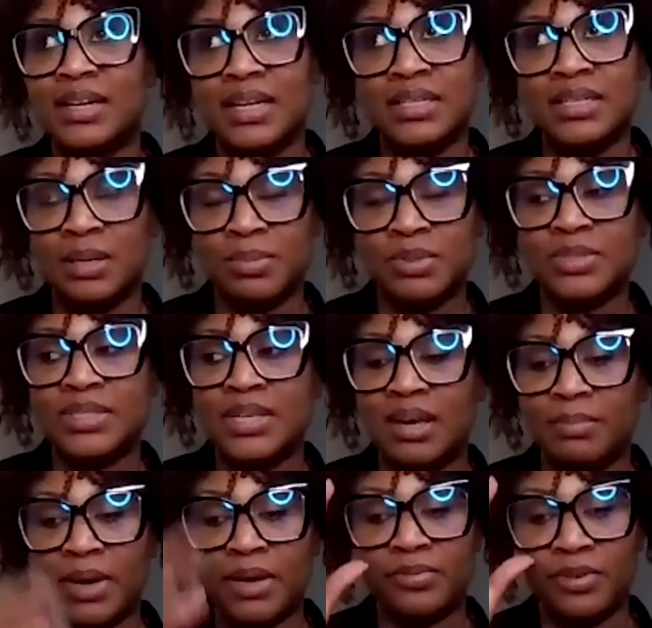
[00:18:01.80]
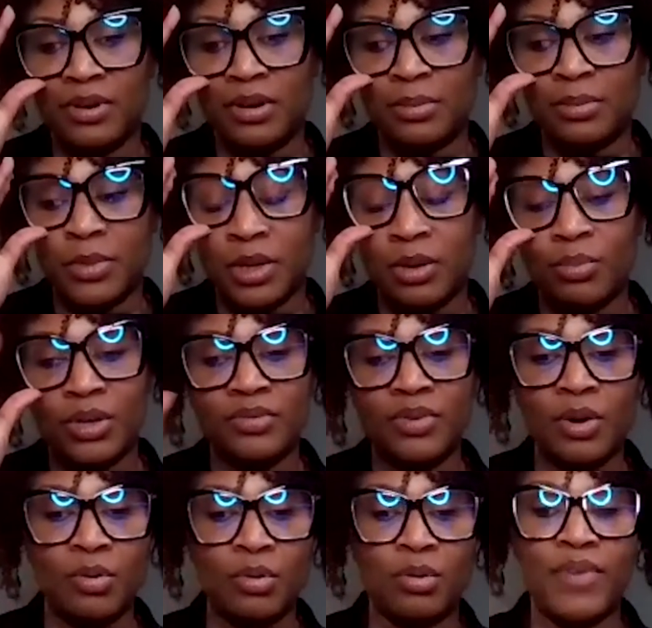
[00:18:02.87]
at NWC, at my firm, one of
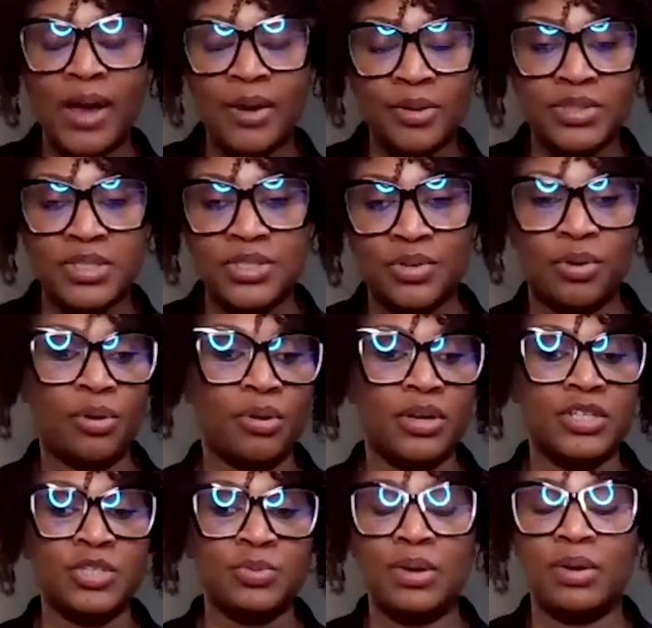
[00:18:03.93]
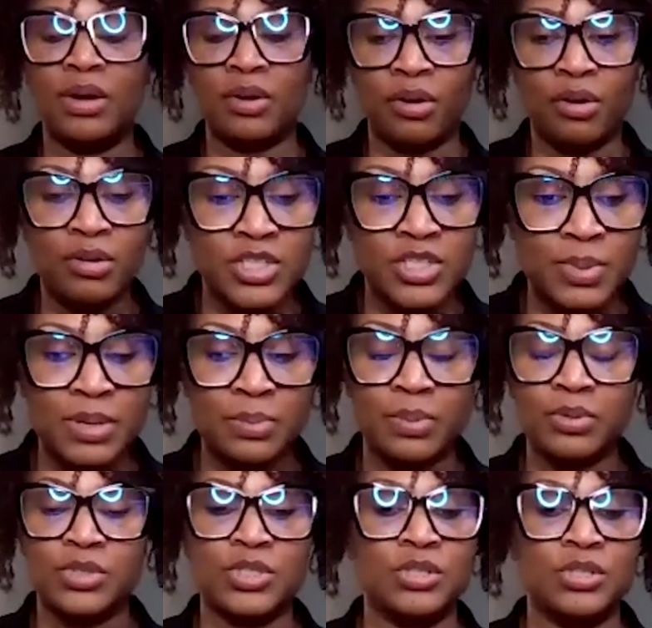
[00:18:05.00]
our core values is courage. We encourage
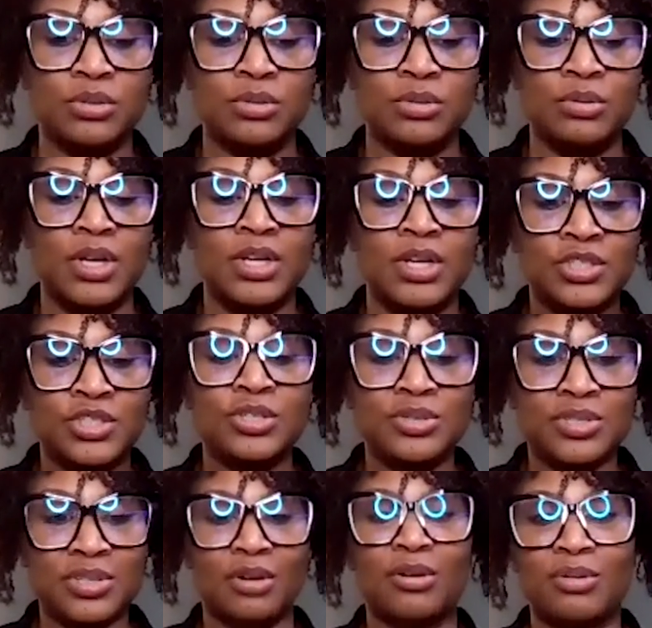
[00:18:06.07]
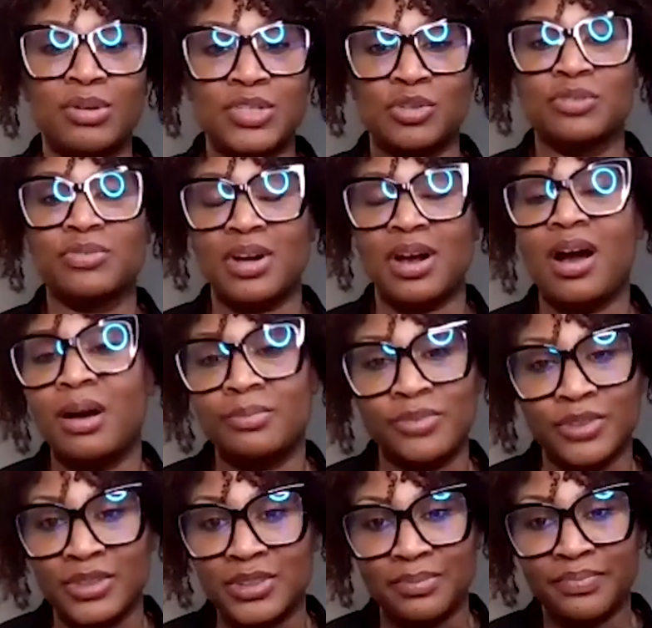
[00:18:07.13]
people to choose courage over
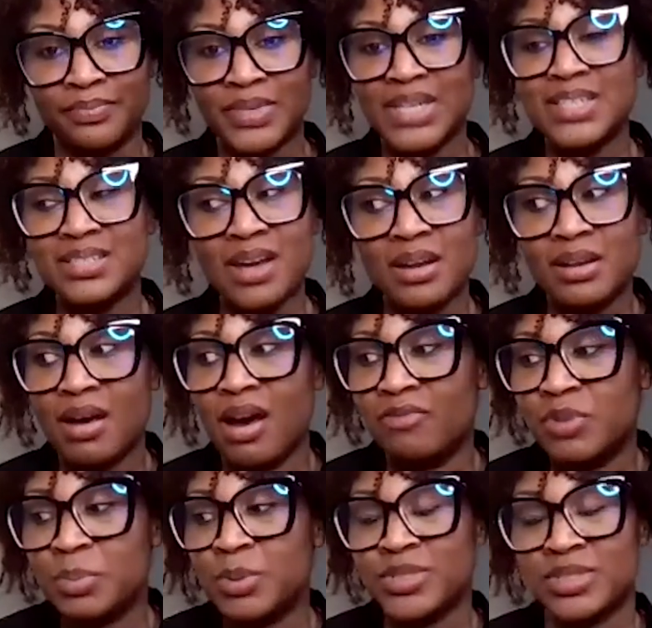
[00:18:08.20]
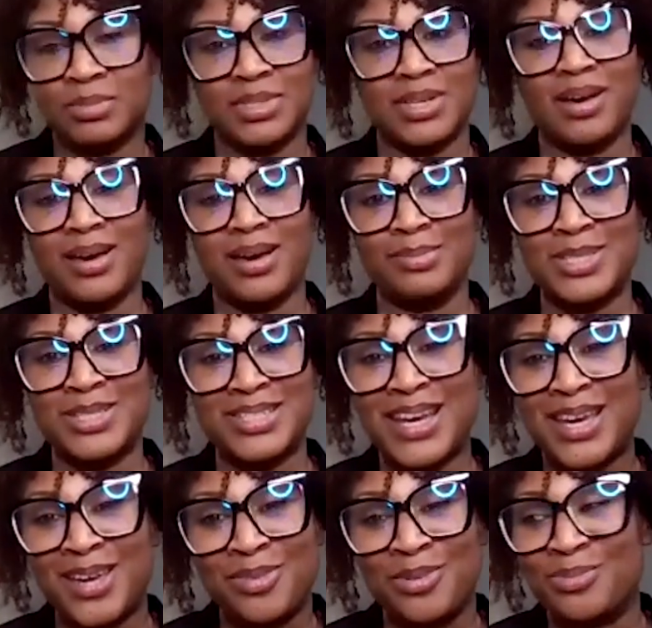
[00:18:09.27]
comfort. It's not comfortable sometimes
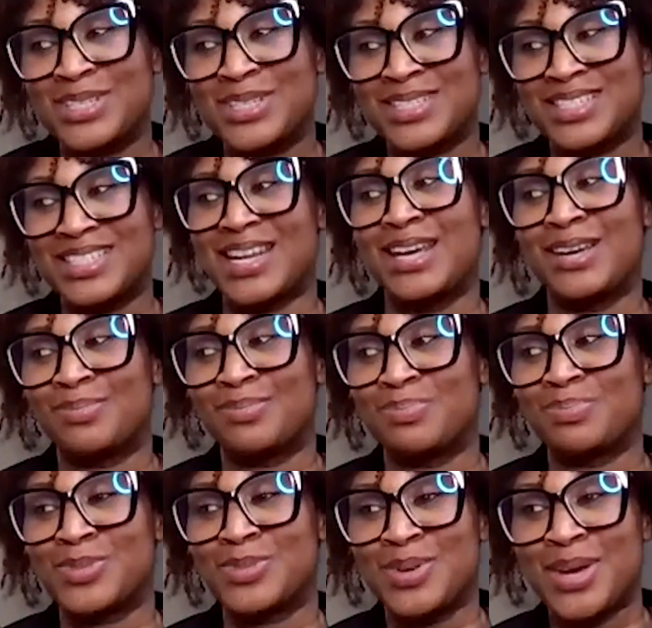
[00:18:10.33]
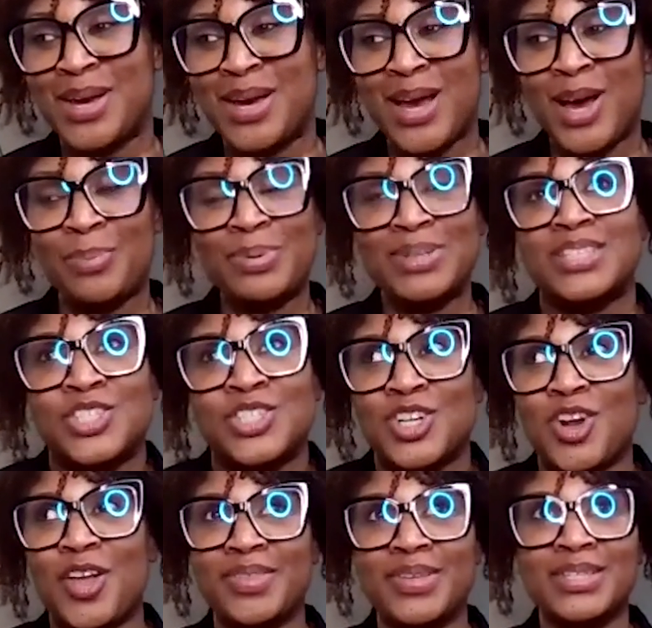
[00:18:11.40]
taking the risk to take a
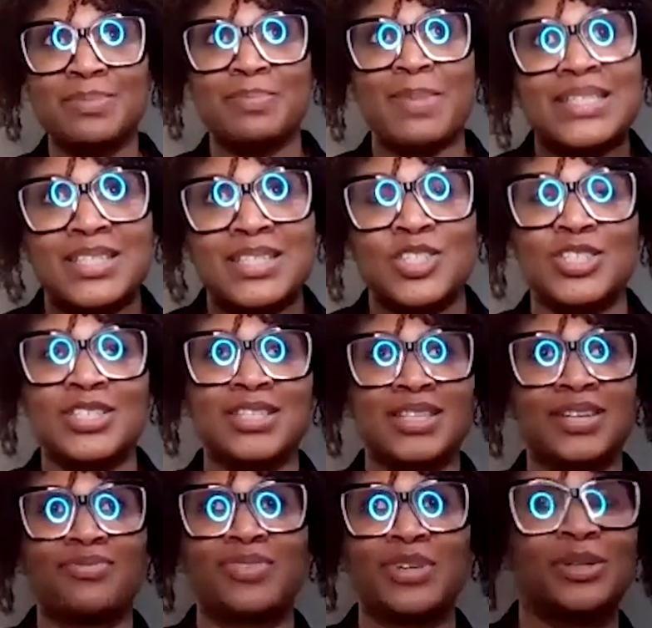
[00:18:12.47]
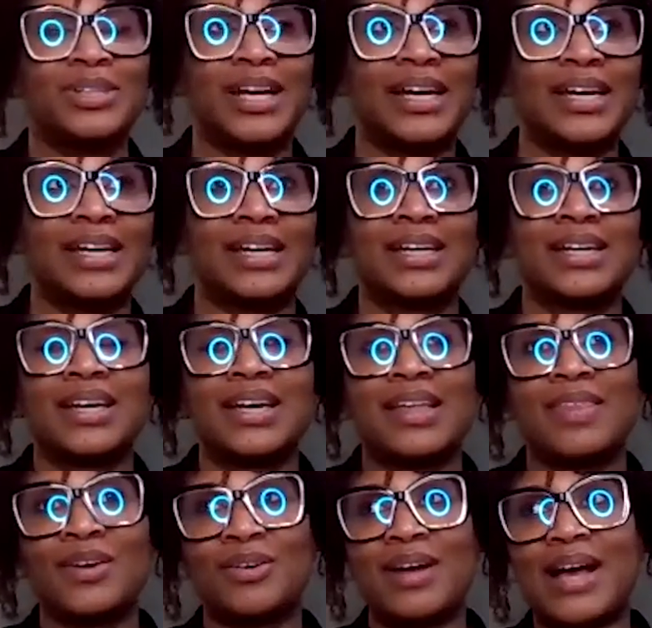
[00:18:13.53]
position on these messages that feel like
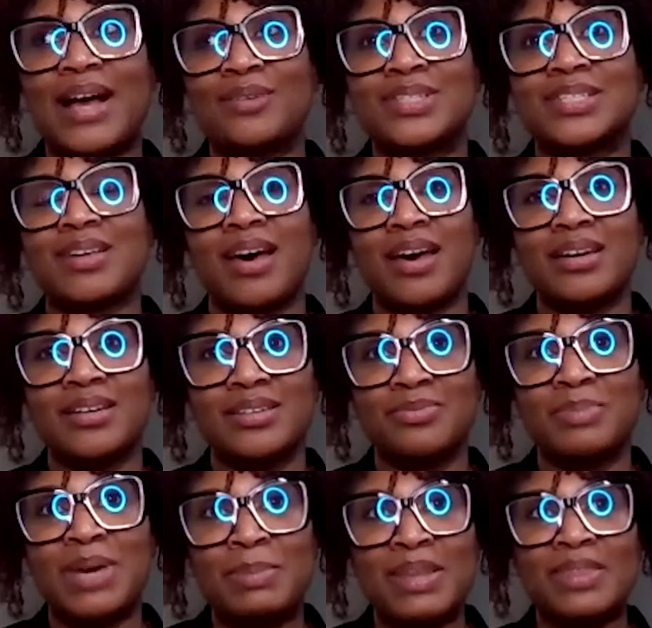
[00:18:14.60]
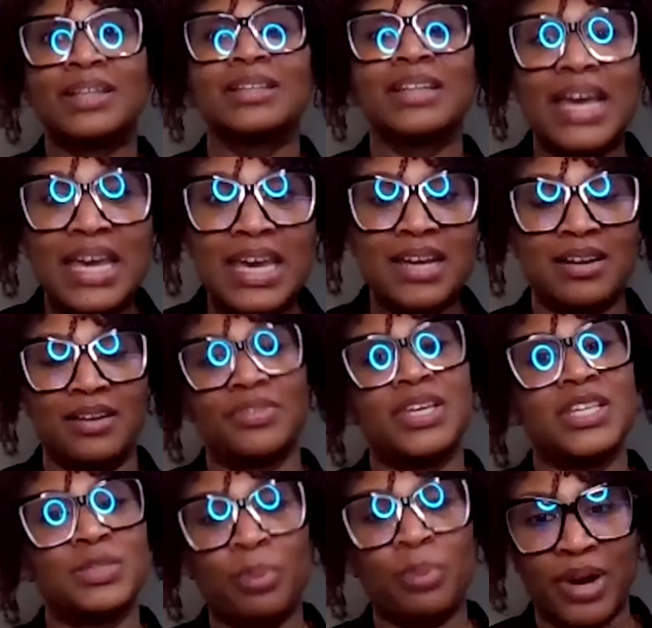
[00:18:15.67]
they're outside of maybe the lane of
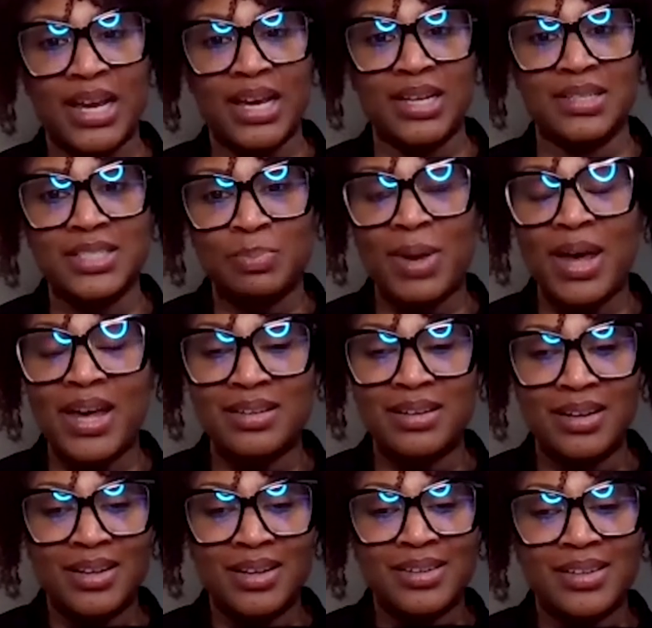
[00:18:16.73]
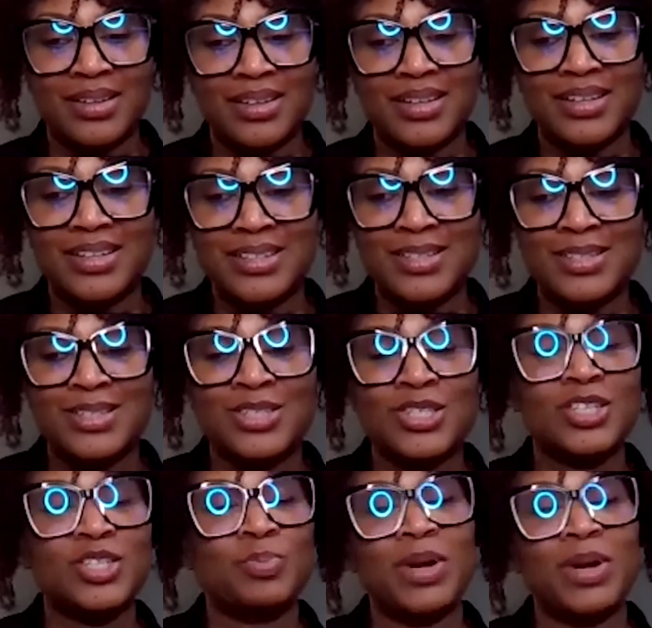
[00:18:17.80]
these brands, but
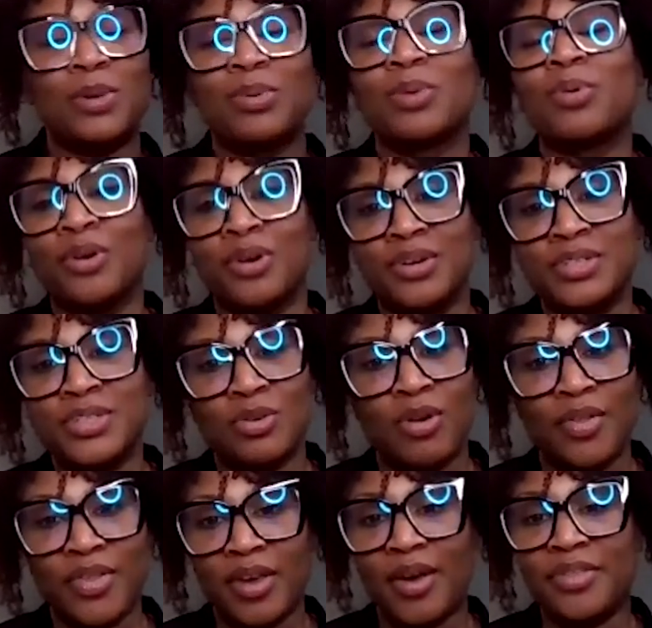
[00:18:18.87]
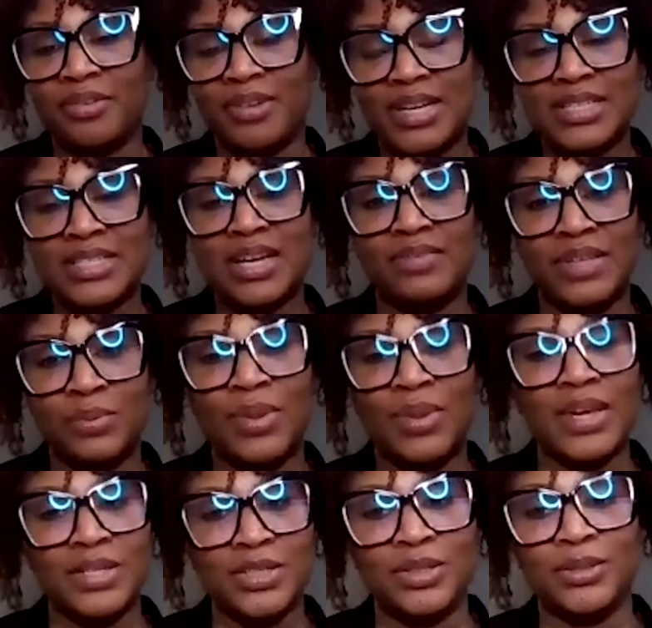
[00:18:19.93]
such big rewards are on the other end of it when
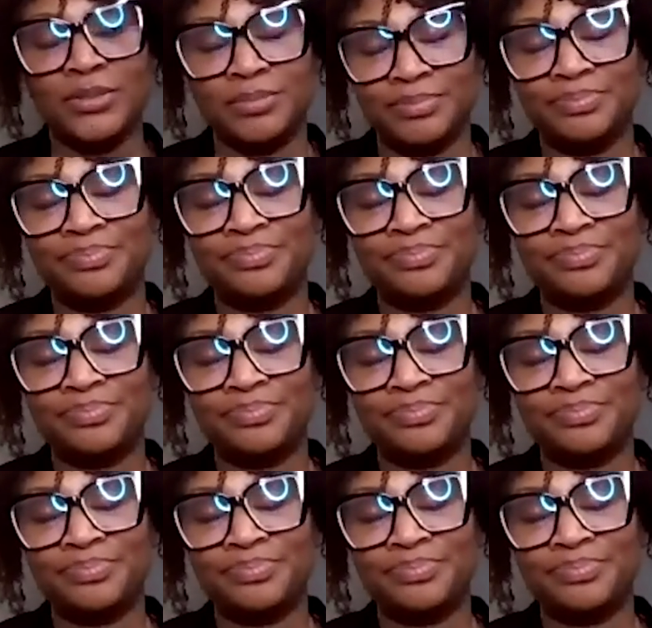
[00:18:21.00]
they do.